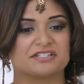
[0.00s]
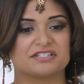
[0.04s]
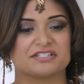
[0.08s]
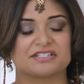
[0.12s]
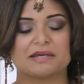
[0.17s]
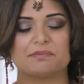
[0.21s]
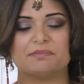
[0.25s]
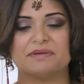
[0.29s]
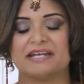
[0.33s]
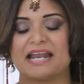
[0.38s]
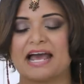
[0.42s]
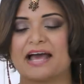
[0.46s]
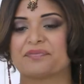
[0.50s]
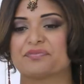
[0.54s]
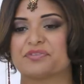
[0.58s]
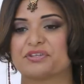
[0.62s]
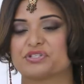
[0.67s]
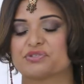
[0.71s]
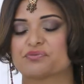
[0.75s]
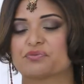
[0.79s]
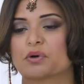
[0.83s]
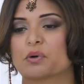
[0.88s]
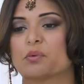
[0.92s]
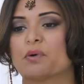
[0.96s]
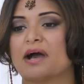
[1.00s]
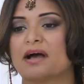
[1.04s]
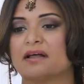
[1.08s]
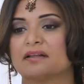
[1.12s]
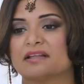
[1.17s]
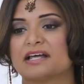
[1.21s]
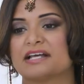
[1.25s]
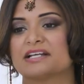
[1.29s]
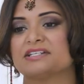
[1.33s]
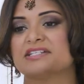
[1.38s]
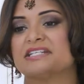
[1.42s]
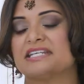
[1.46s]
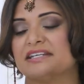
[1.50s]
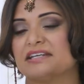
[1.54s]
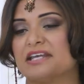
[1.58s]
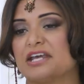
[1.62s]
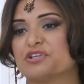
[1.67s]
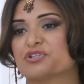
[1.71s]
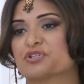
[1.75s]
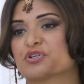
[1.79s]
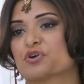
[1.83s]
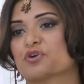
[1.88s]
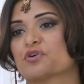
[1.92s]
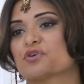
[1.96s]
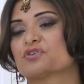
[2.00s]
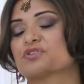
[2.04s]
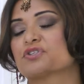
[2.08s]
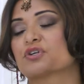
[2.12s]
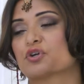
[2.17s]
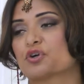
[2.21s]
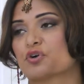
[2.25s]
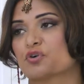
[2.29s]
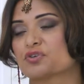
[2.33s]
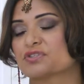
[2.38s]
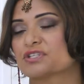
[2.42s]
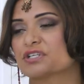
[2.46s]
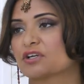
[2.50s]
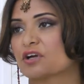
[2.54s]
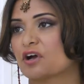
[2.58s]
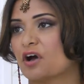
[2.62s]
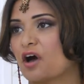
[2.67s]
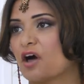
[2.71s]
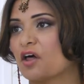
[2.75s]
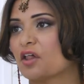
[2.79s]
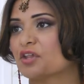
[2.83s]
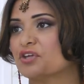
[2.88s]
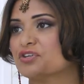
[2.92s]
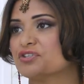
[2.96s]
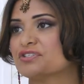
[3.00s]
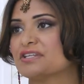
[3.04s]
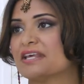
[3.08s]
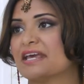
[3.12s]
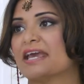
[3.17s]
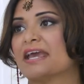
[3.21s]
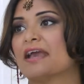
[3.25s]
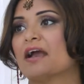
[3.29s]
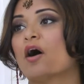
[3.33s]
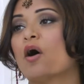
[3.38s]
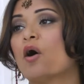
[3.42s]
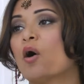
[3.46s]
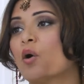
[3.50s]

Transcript: since I've been at this for a while, a lot of teenage girls or girls in college say,